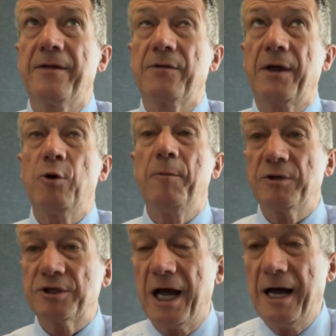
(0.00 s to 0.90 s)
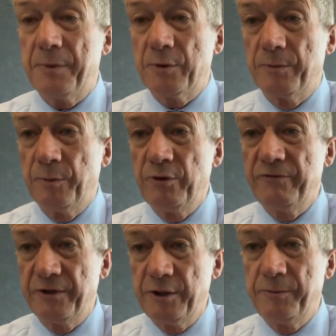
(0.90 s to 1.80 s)
they almost can't be
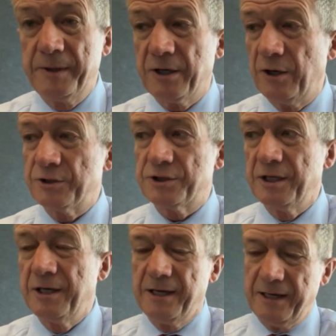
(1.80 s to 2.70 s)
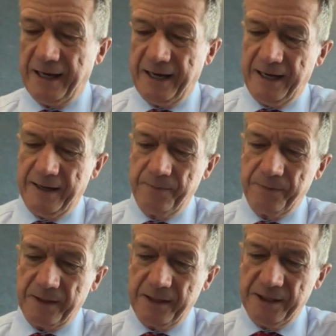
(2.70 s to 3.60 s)
removed, Neil, because um,
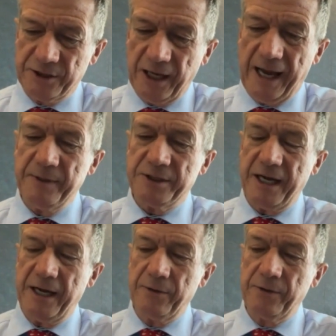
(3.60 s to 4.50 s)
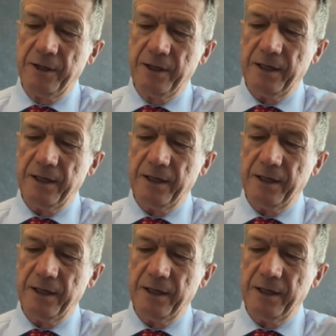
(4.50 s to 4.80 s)
it's a Labor town,